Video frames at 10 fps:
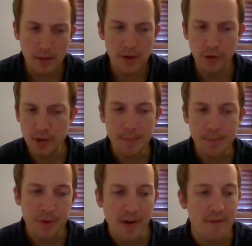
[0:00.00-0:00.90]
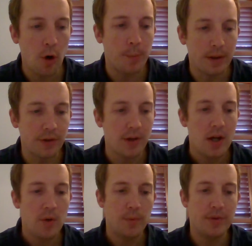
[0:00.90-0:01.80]
So chapter 5 opens
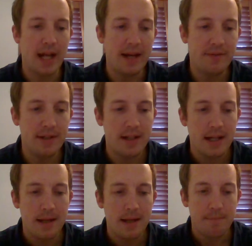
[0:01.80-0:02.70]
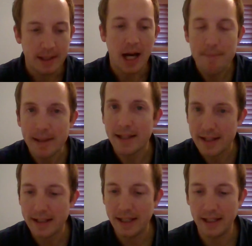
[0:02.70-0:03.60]
with David becoming
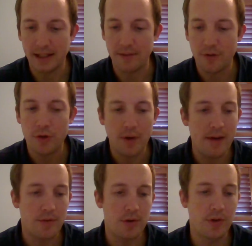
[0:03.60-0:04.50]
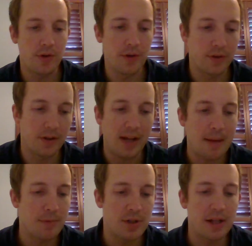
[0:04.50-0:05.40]
the king. The first 5 verses
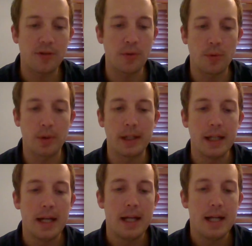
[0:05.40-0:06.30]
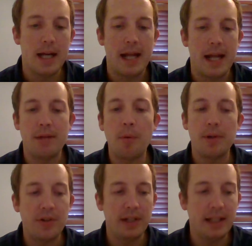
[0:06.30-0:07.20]
establish that story. And then what we
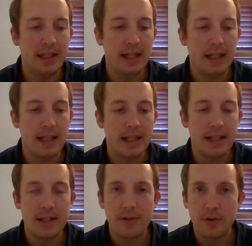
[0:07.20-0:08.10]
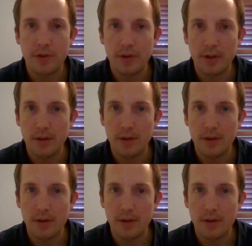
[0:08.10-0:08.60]
see is,